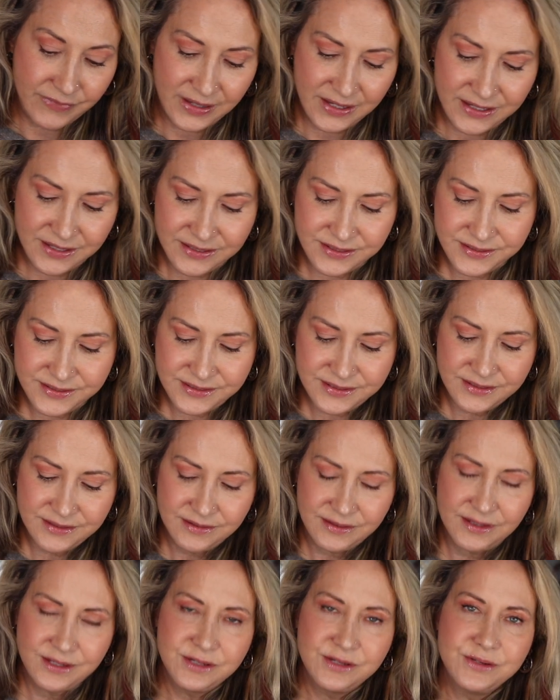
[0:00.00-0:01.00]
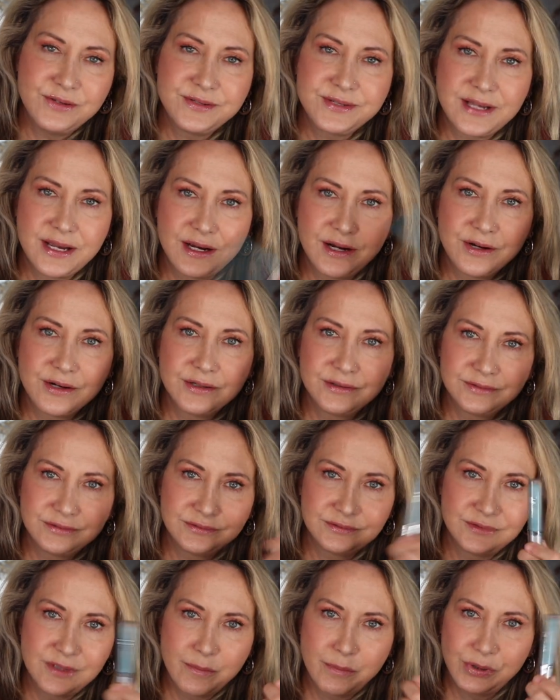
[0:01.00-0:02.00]
is the News Anchor,
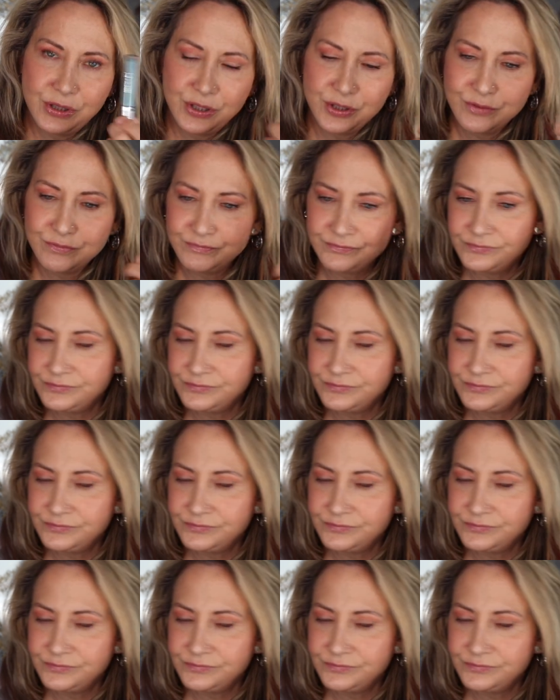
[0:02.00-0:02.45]
the blue.